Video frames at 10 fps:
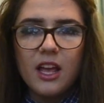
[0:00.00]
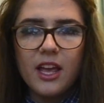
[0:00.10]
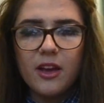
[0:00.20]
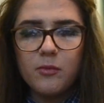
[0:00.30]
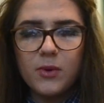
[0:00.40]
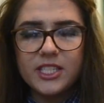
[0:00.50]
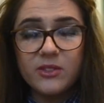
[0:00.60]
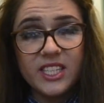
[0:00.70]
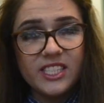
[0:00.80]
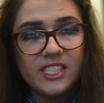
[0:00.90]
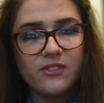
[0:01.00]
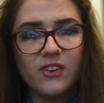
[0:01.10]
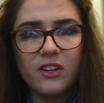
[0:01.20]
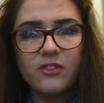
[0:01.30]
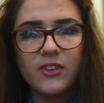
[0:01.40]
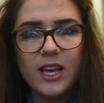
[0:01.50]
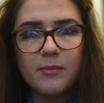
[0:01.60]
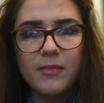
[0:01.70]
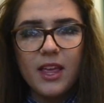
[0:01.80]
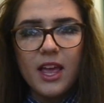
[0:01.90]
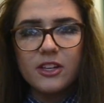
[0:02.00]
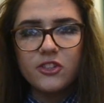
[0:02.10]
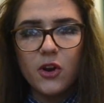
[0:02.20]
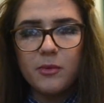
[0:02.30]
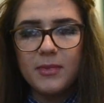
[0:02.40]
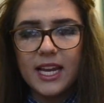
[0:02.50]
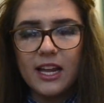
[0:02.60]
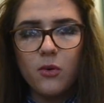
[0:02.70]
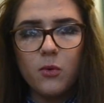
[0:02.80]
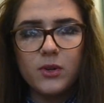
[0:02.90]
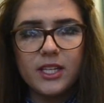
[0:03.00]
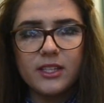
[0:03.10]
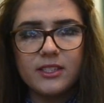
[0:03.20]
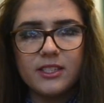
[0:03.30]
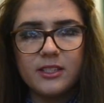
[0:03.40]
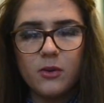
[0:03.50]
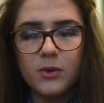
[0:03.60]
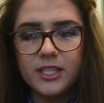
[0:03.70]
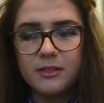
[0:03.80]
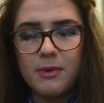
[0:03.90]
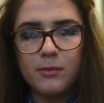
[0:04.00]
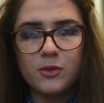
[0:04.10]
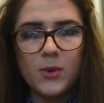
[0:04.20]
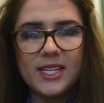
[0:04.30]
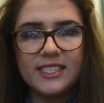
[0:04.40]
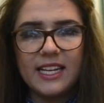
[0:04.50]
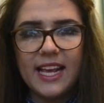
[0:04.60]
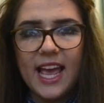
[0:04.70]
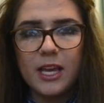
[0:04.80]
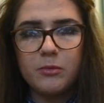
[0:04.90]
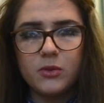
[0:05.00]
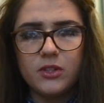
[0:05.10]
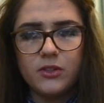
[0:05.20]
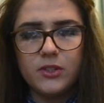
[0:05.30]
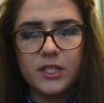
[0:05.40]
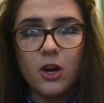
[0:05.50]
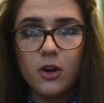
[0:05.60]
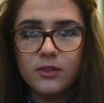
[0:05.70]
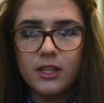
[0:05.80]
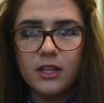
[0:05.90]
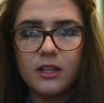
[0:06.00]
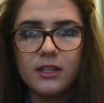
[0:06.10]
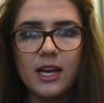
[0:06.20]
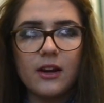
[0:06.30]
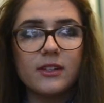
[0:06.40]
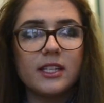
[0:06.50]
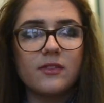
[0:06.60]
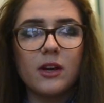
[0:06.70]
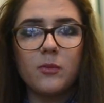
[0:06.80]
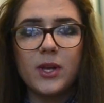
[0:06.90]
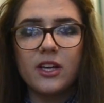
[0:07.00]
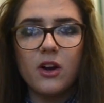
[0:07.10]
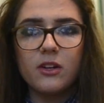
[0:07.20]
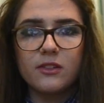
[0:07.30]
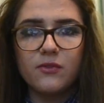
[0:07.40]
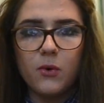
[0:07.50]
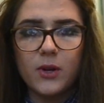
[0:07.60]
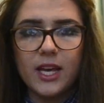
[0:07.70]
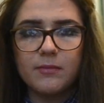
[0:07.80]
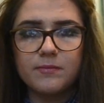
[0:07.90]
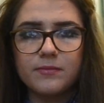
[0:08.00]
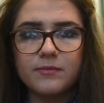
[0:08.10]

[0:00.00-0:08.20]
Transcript: in which it was easy to follow for them, showing me that audience members were easily able to decode the narrative that we encoded for them.